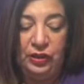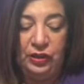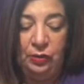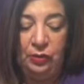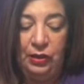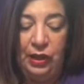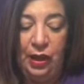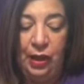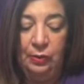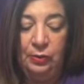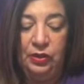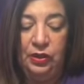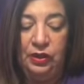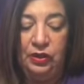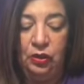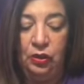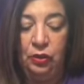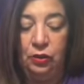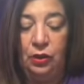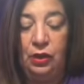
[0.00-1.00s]
sometimes
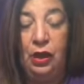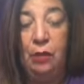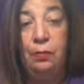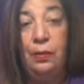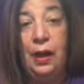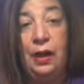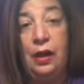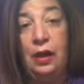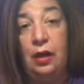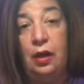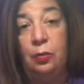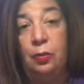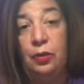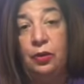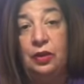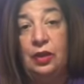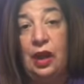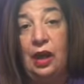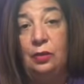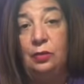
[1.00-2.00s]
it's good to come back a couple
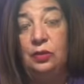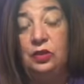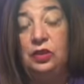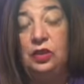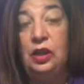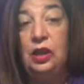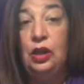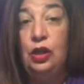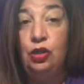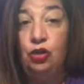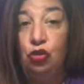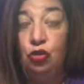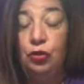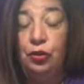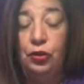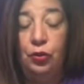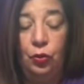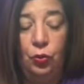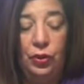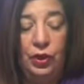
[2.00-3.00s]
of times
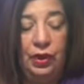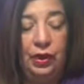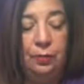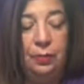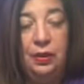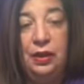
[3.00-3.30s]
during the week,